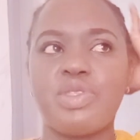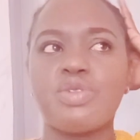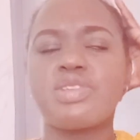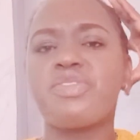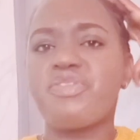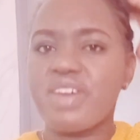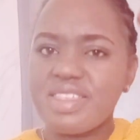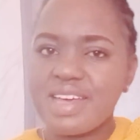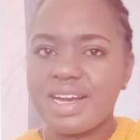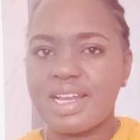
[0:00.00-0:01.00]
those
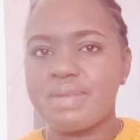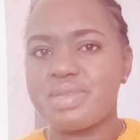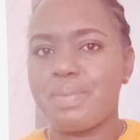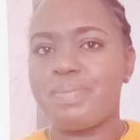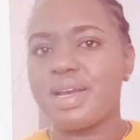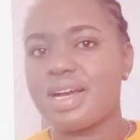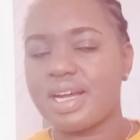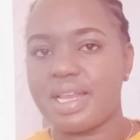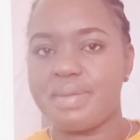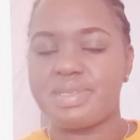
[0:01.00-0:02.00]
feather clips, the big
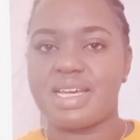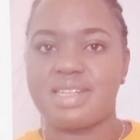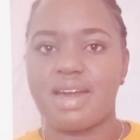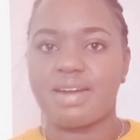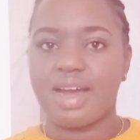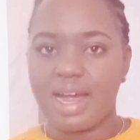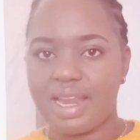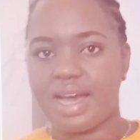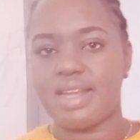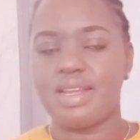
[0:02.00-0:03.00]
clips that are
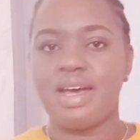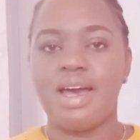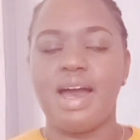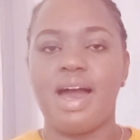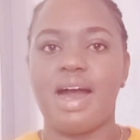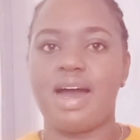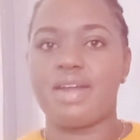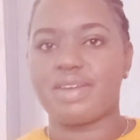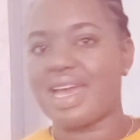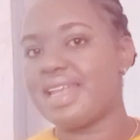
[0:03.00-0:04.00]
colored
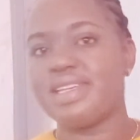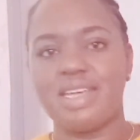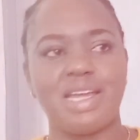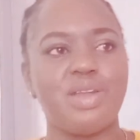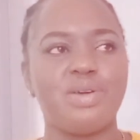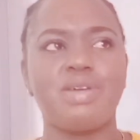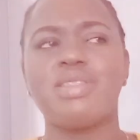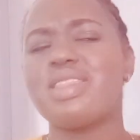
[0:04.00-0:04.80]
red, yellow,